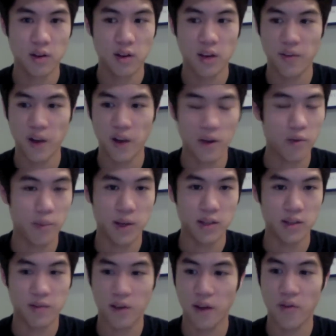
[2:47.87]
If I ever
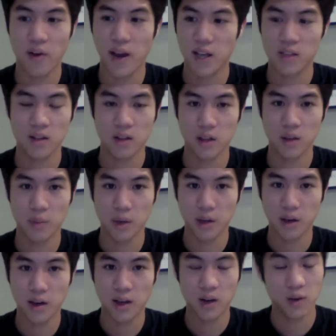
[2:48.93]
accidentally click a
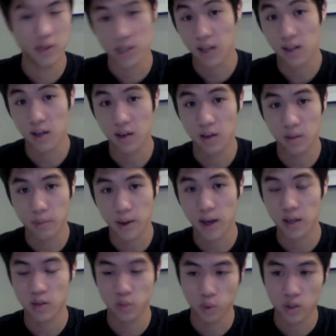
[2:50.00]
button, I know exactly how to get
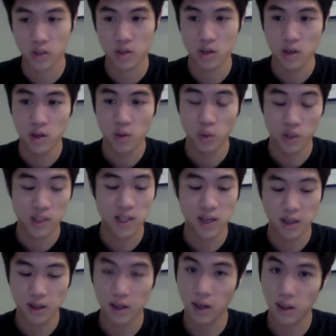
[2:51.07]
back to which
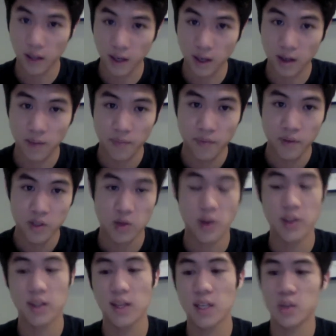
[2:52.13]
setting that I like. So I
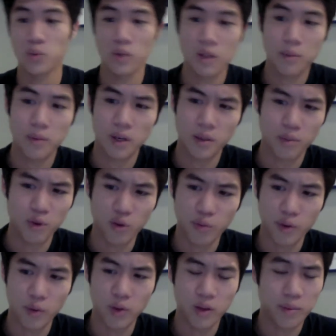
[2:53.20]
think that's a really big
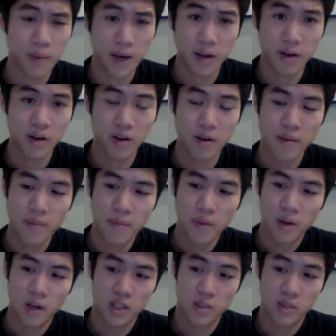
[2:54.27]
improvement, really minor,
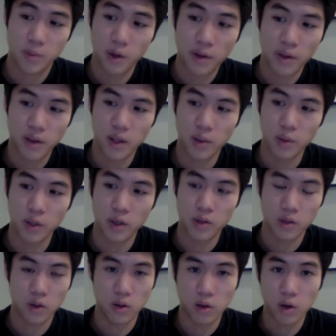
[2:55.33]
a small thing that really goes a
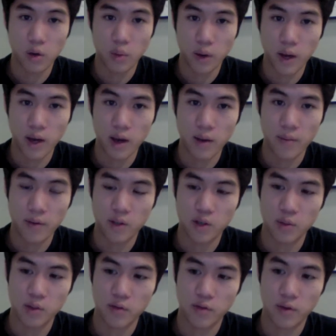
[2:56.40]
long way in
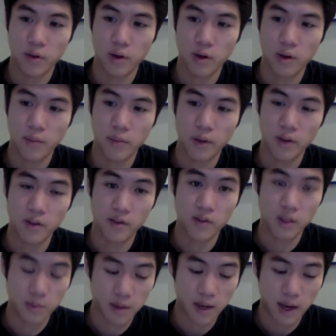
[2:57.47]
terms of
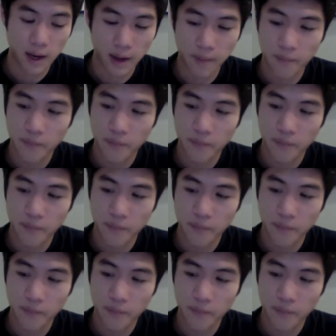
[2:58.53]
DPI.